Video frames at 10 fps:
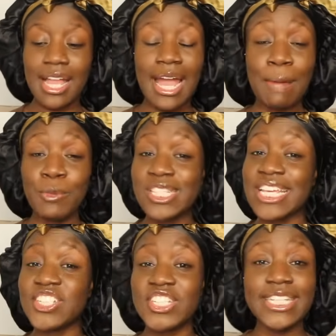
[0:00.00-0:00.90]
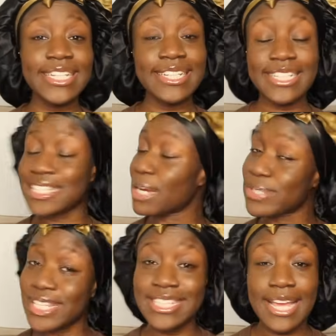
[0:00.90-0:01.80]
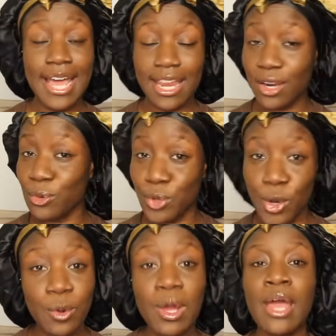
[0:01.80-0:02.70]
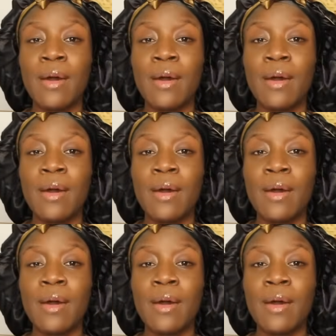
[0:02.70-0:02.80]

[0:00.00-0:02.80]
I'm not saying she did it because I wasn't there and I don't know.